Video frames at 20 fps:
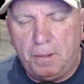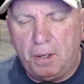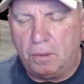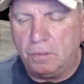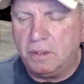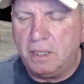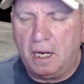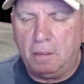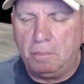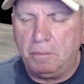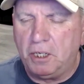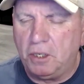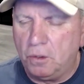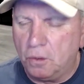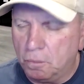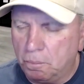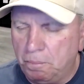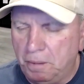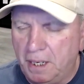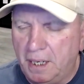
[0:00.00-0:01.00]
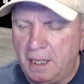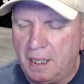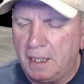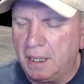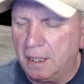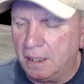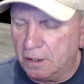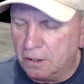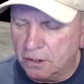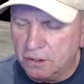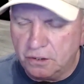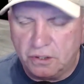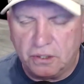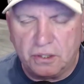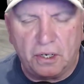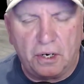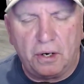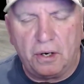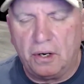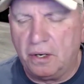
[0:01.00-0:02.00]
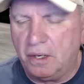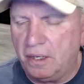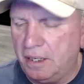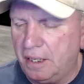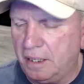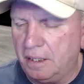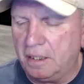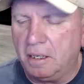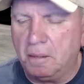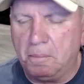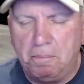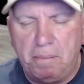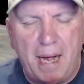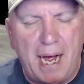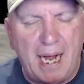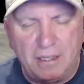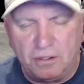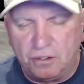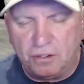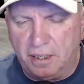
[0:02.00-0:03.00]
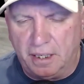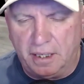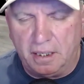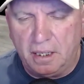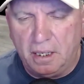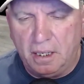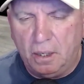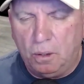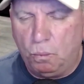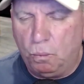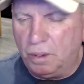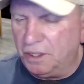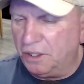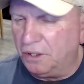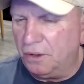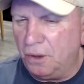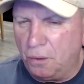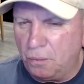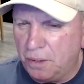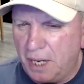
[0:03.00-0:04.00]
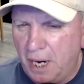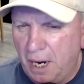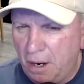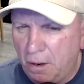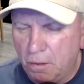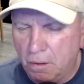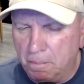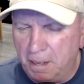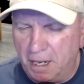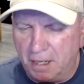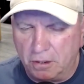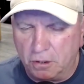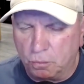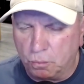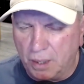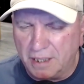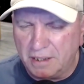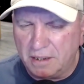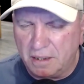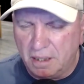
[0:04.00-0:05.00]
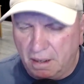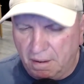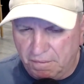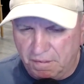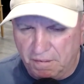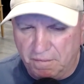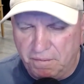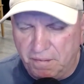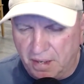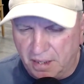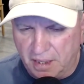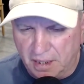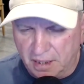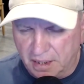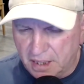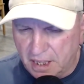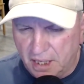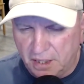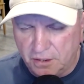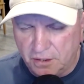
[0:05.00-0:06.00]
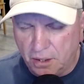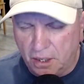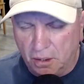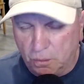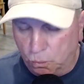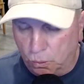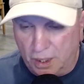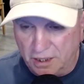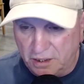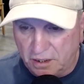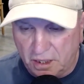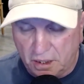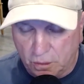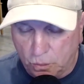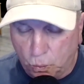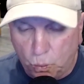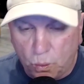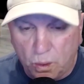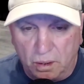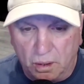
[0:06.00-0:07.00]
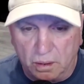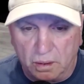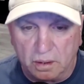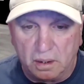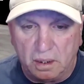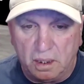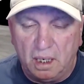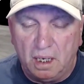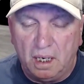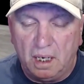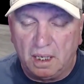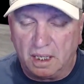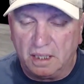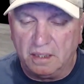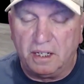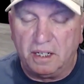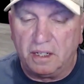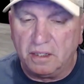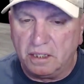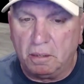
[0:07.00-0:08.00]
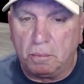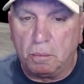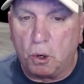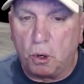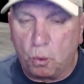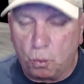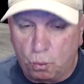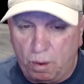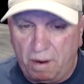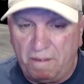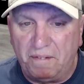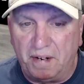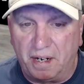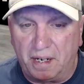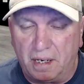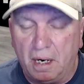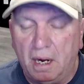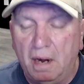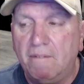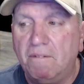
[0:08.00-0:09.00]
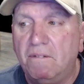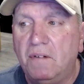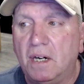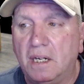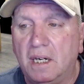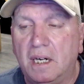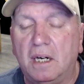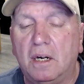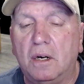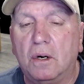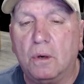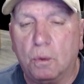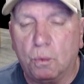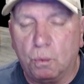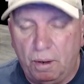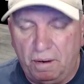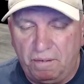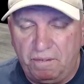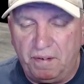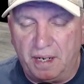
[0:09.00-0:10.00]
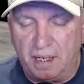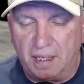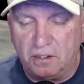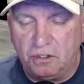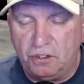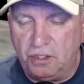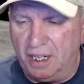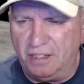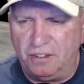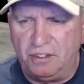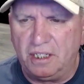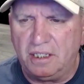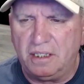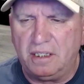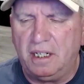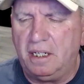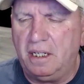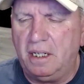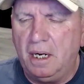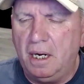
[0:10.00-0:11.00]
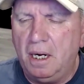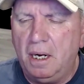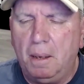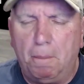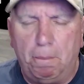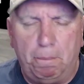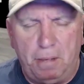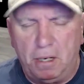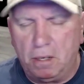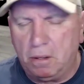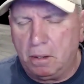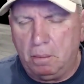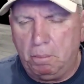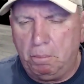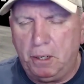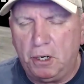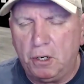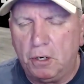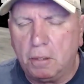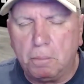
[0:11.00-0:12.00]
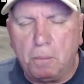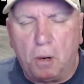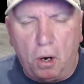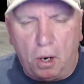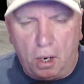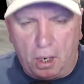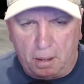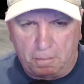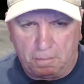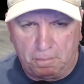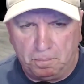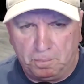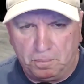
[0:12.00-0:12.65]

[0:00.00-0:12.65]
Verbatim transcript: Don't tell me you're big and concerned and compassionate when you don't care about the rest of the fucking country, uh, rest of the world, because there's some horrific, fucking horrific shit just in Mir- Myanmar.